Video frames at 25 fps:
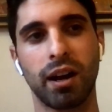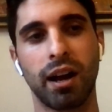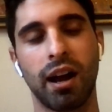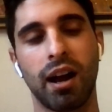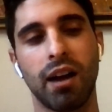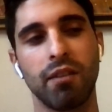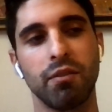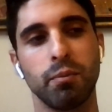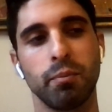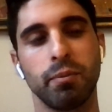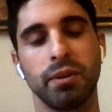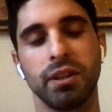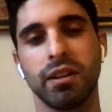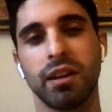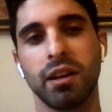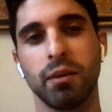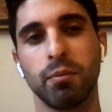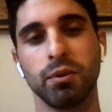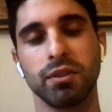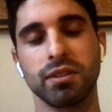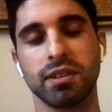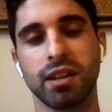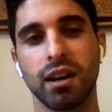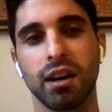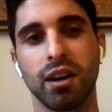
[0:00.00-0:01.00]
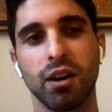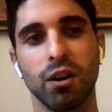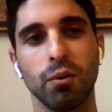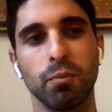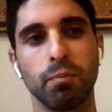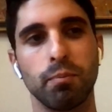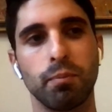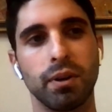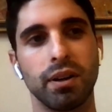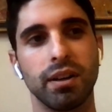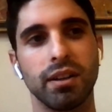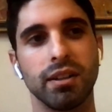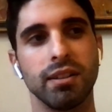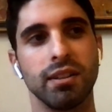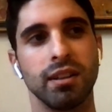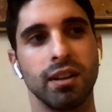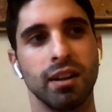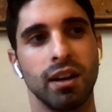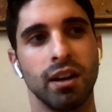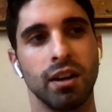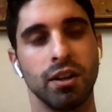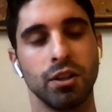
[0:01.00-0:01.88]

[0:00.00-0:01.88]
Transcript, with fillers: I haven't been able to help but